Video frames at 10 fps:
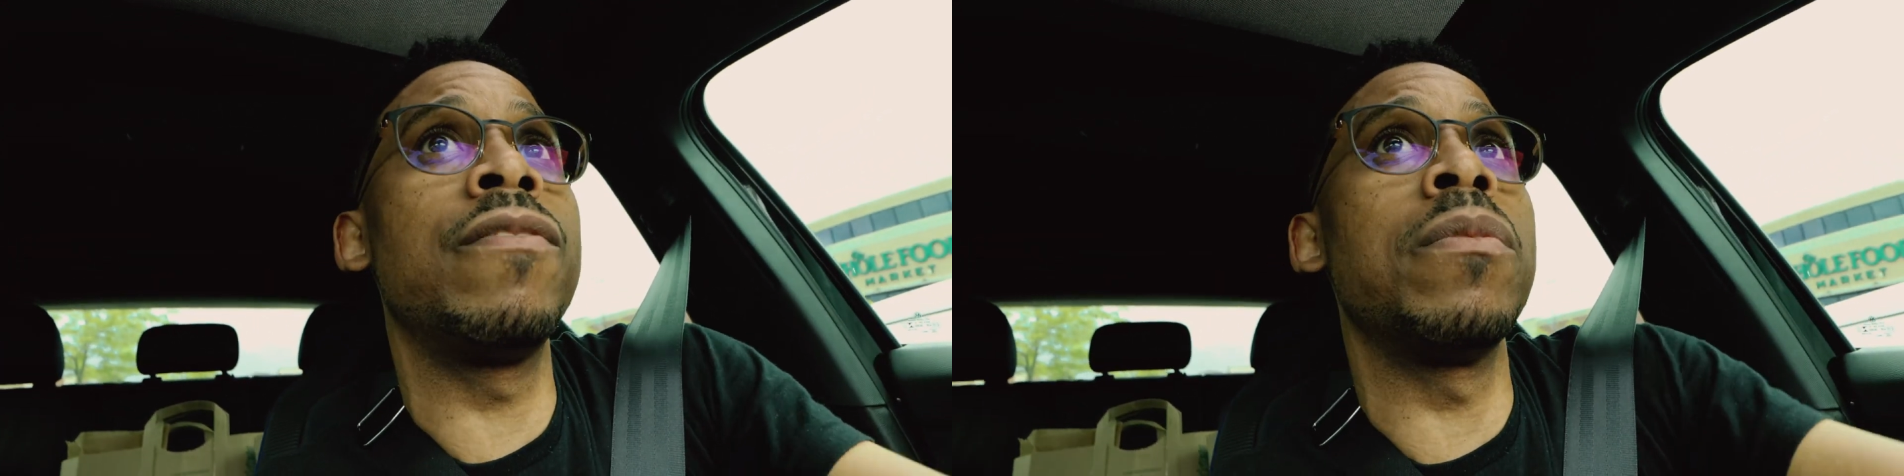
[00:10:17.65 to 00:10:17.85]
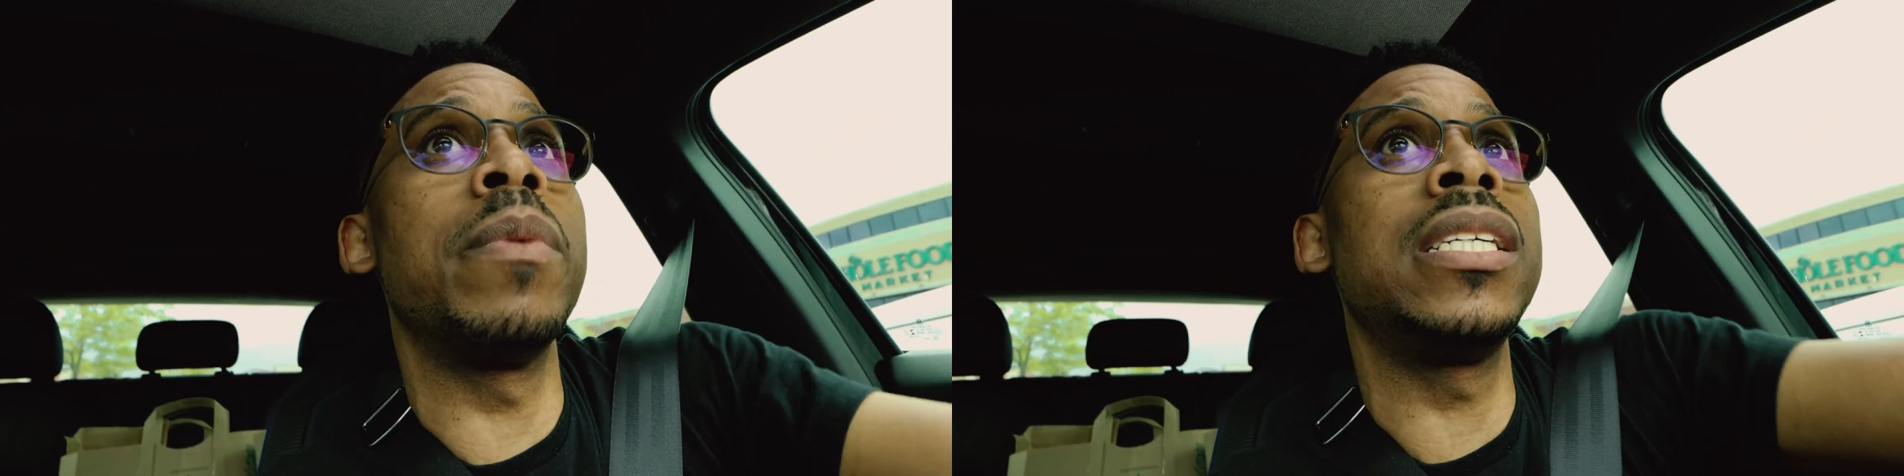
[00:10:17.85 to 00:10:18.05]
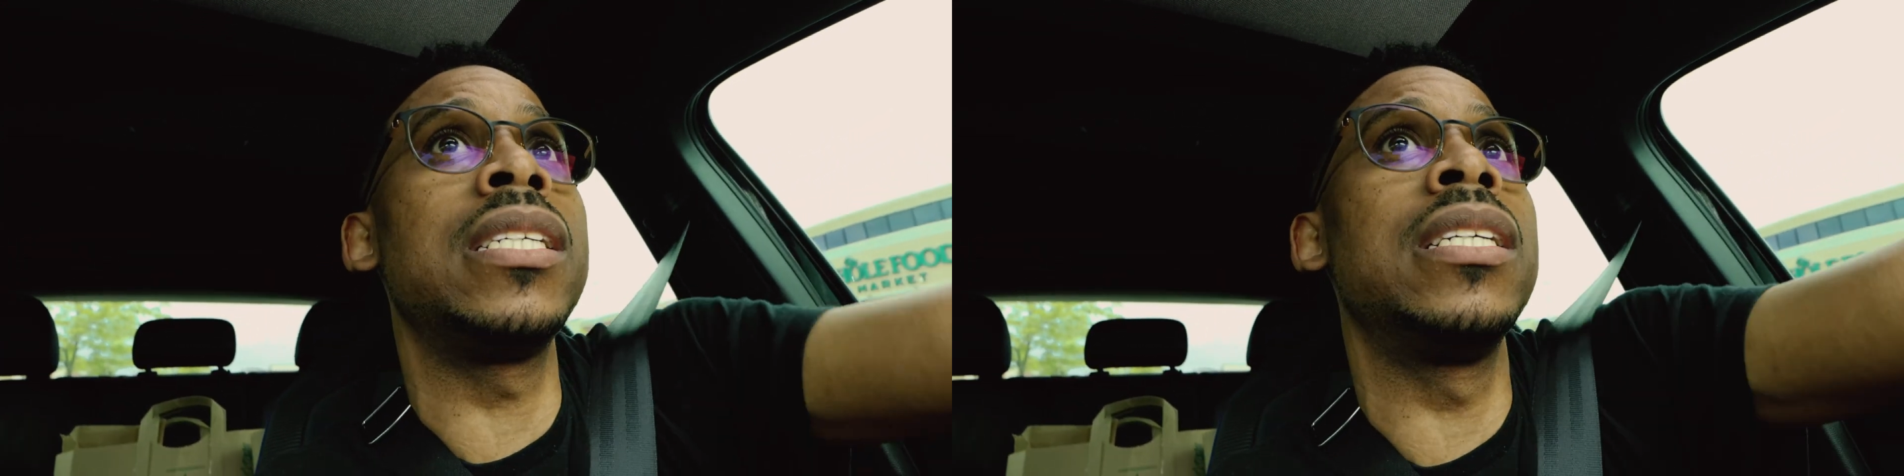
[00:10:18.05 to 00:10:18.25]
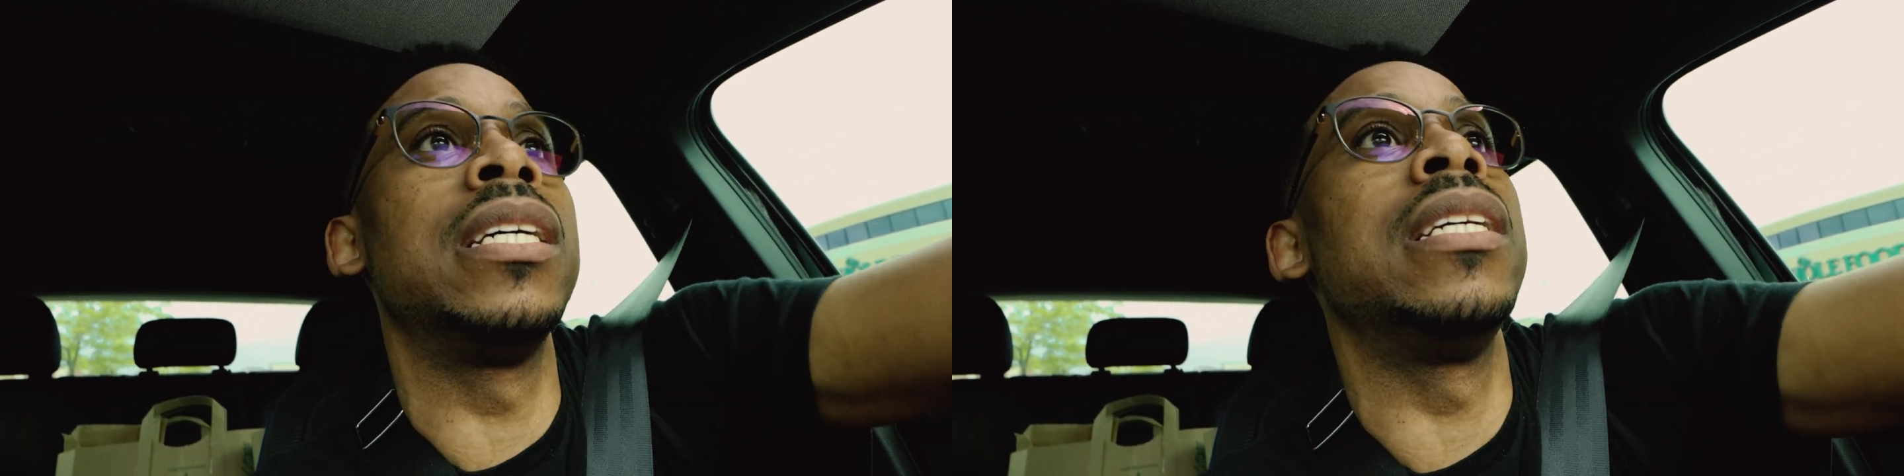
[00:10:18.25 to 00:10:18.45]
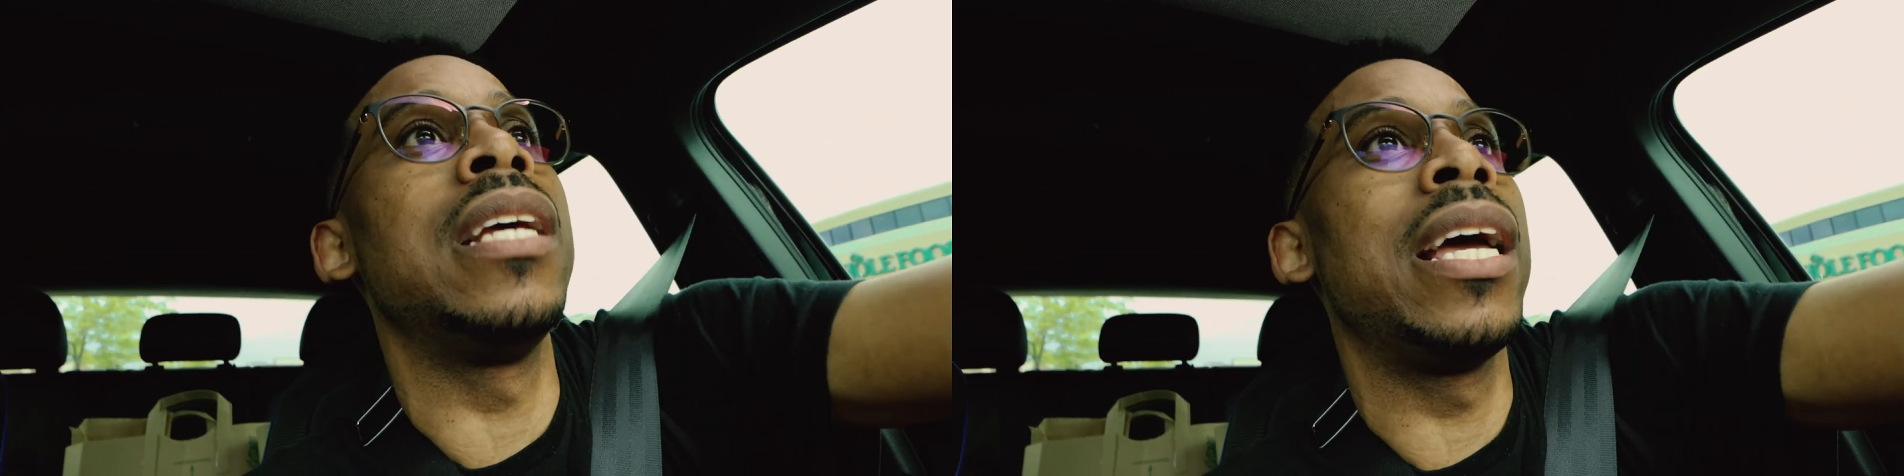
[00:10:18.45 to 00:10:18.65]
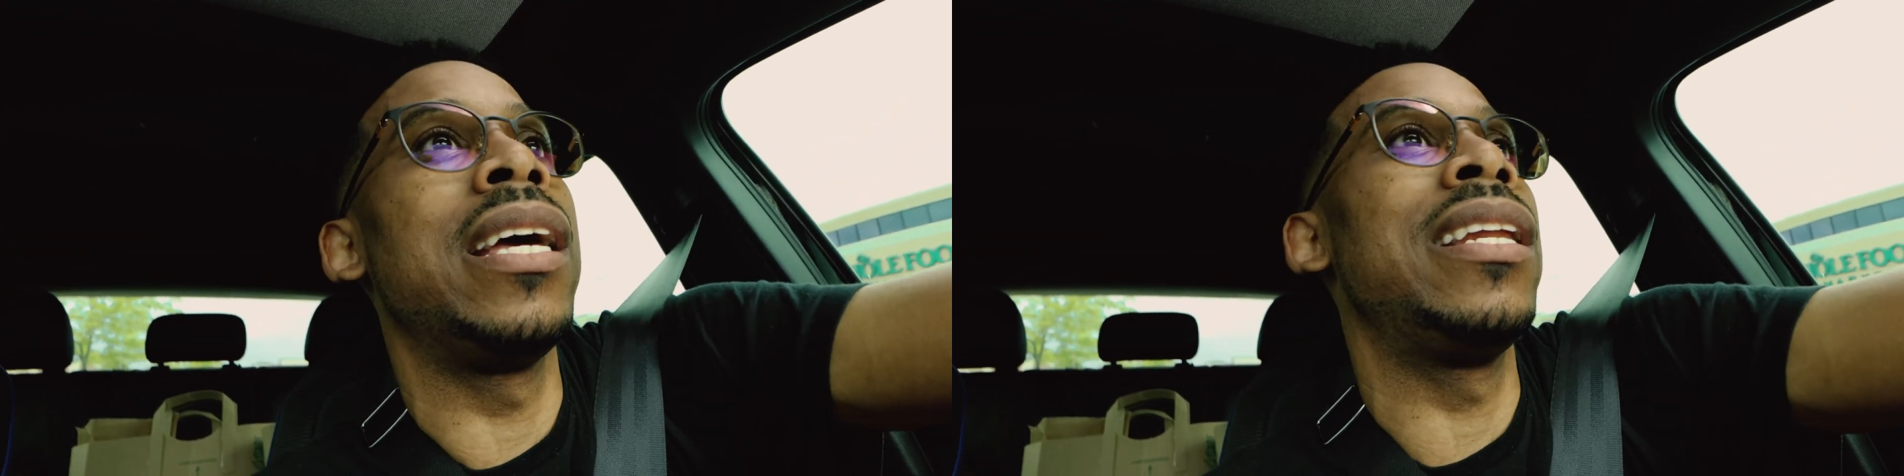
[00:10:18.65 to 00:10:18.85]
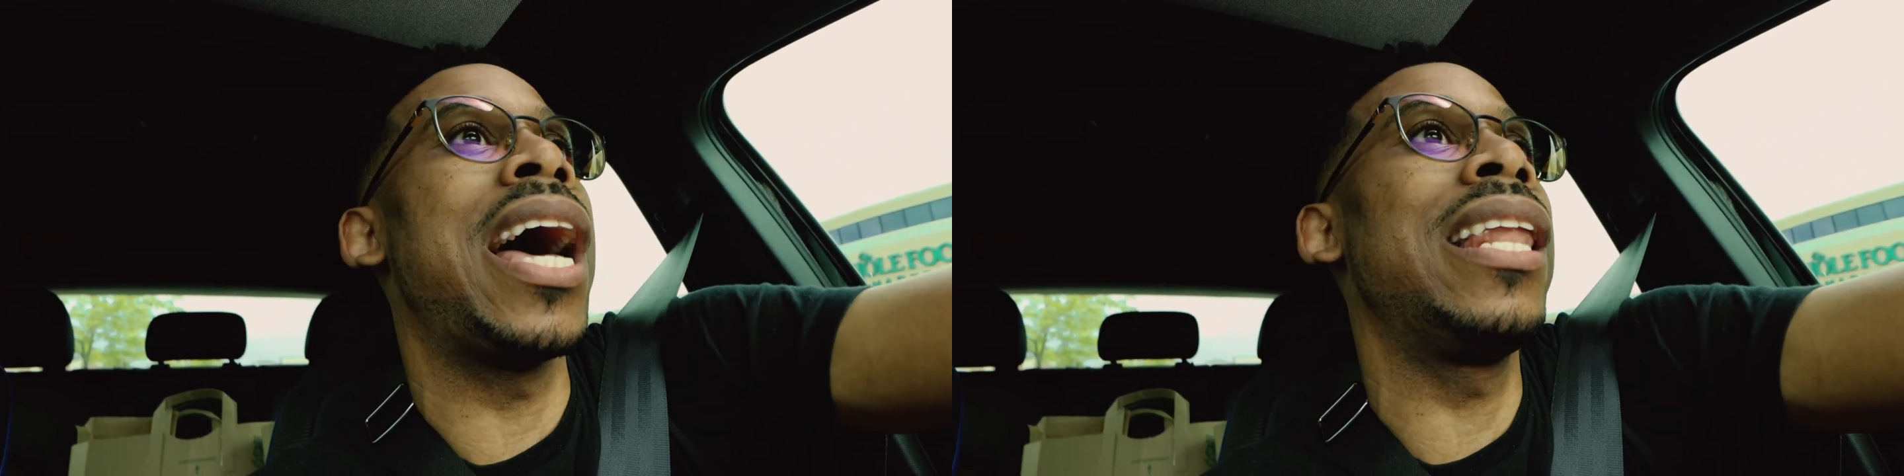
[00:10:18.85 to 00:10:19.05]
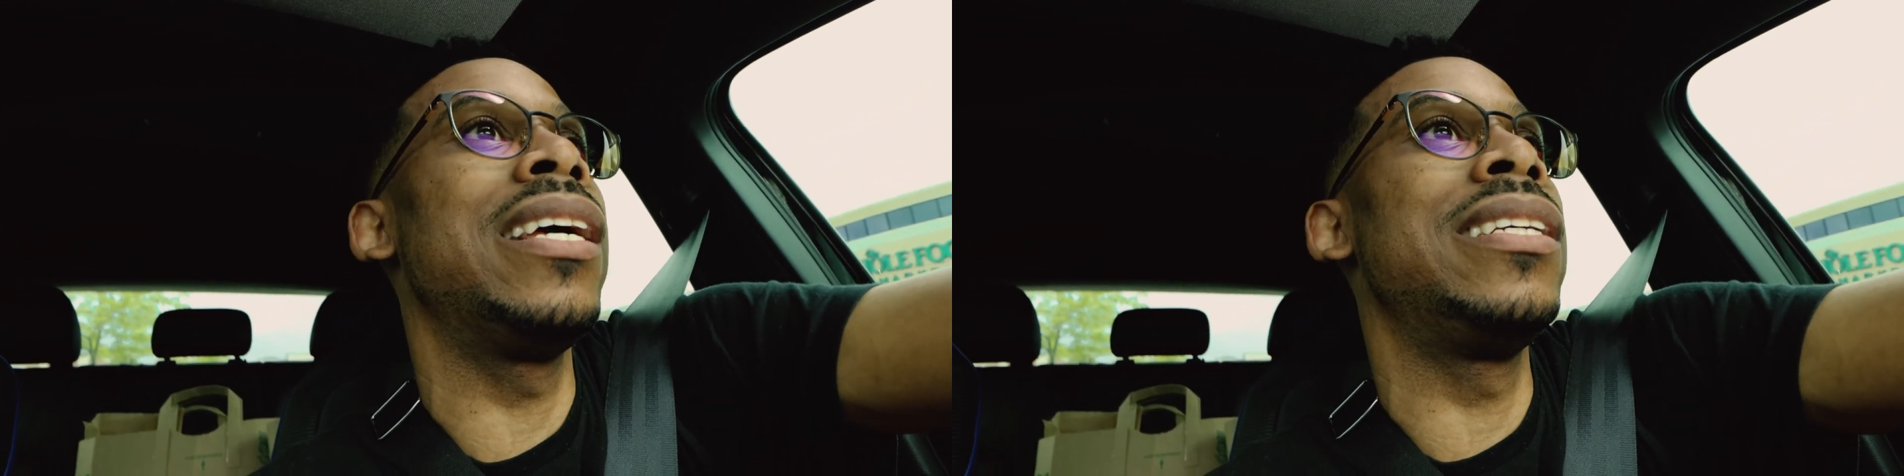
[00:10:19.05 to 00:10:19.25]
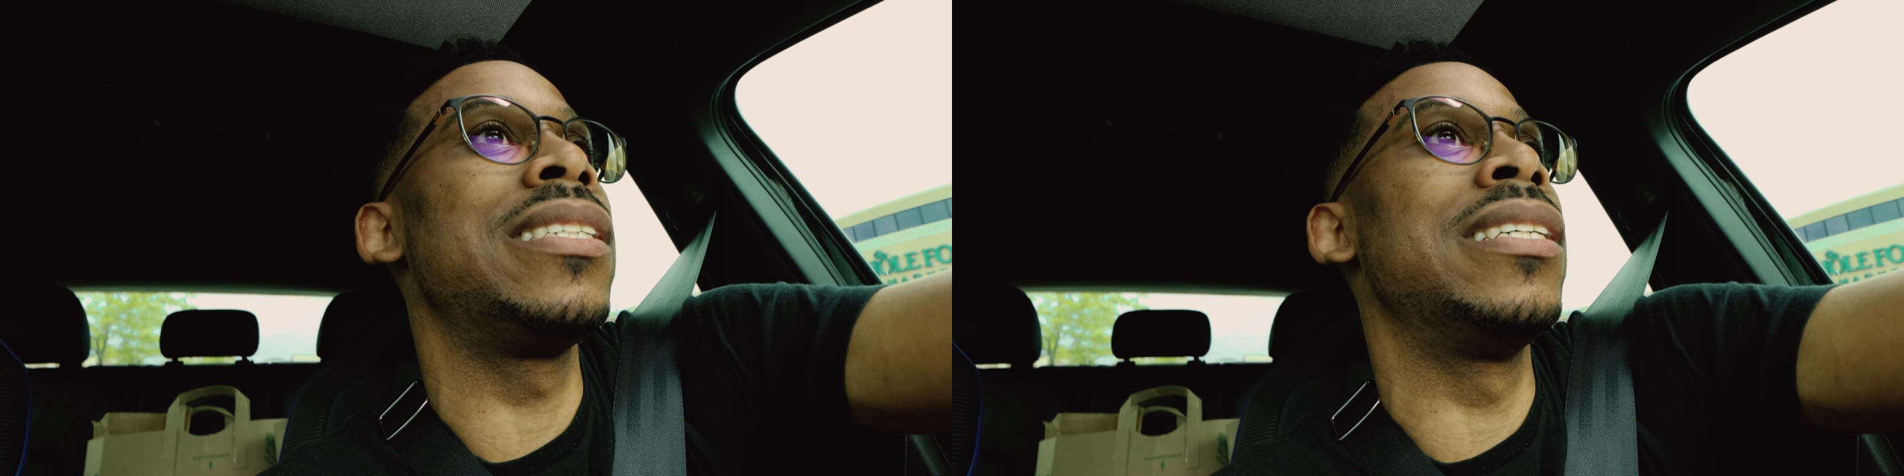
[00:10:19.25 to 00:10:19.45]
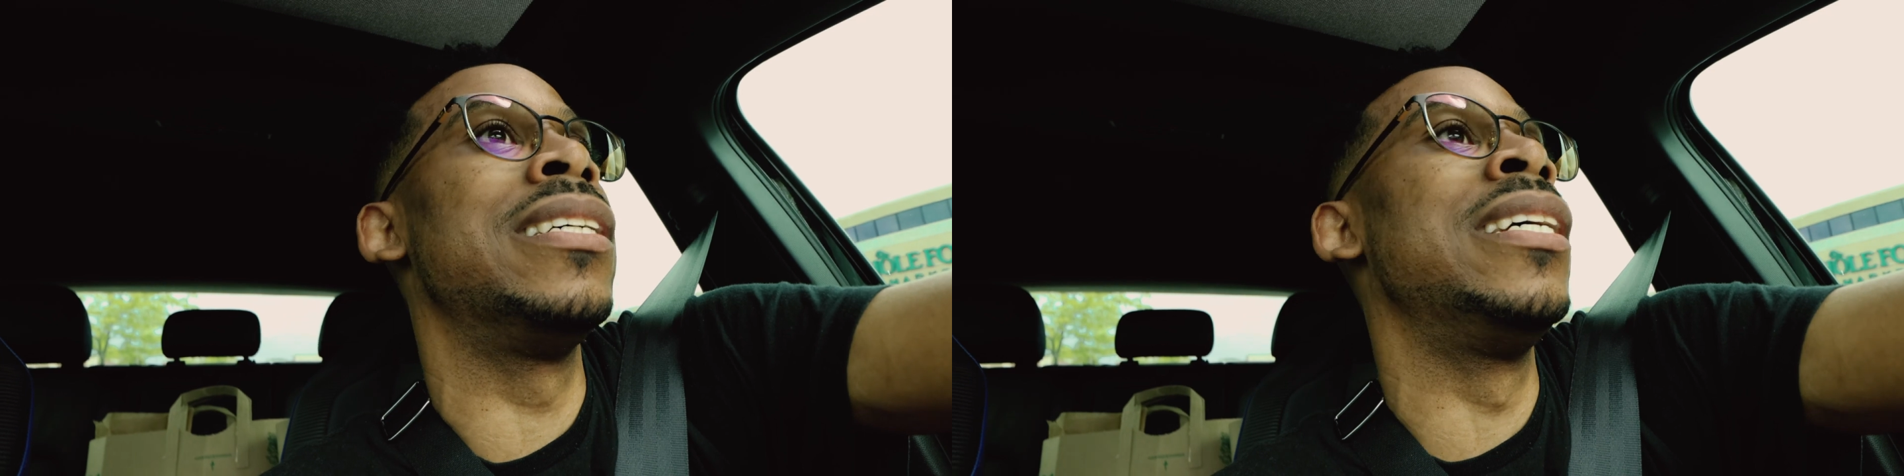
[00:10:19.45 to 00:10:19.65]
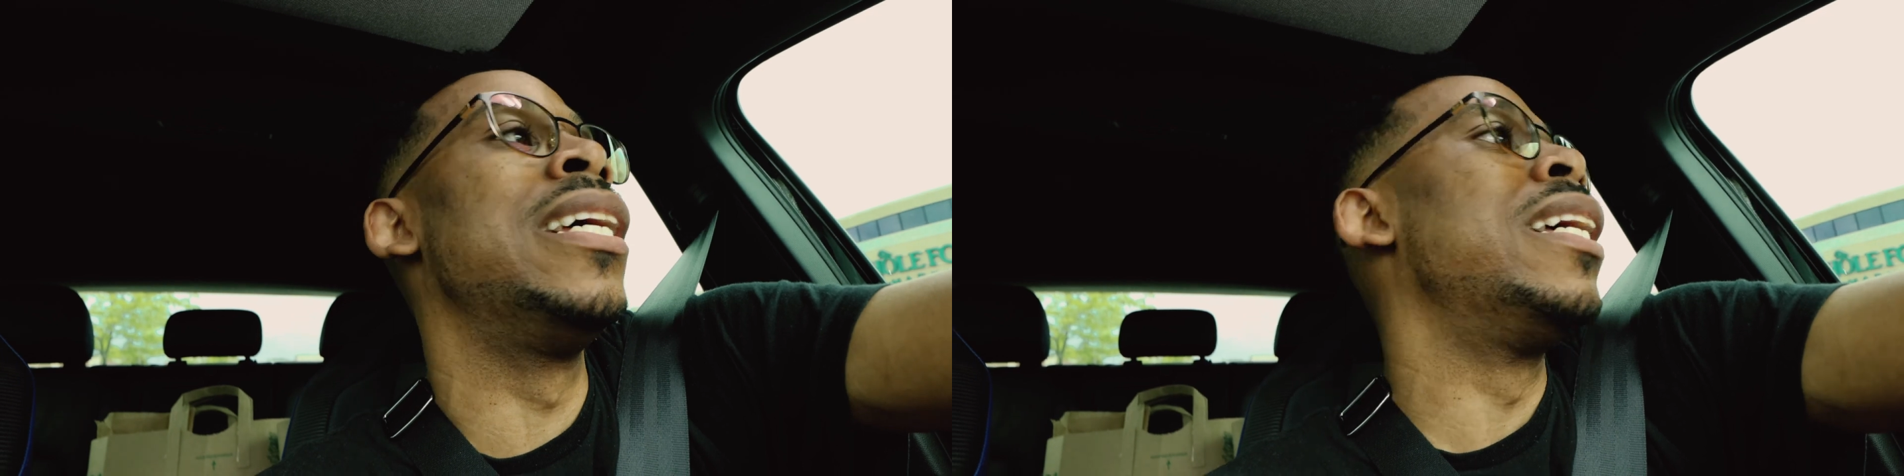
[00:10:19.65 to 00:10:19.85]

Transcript: information and knowledge and